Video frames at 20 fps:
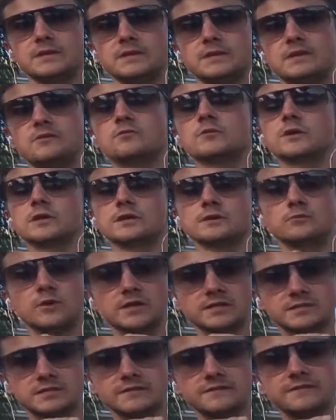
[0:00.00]
he really
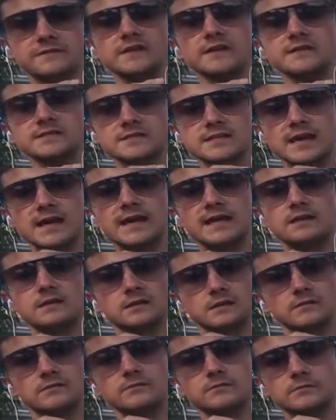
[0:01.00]
wants to fix that
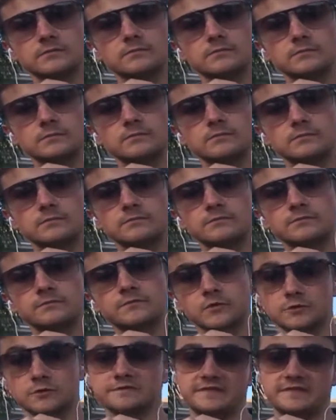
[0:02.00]
for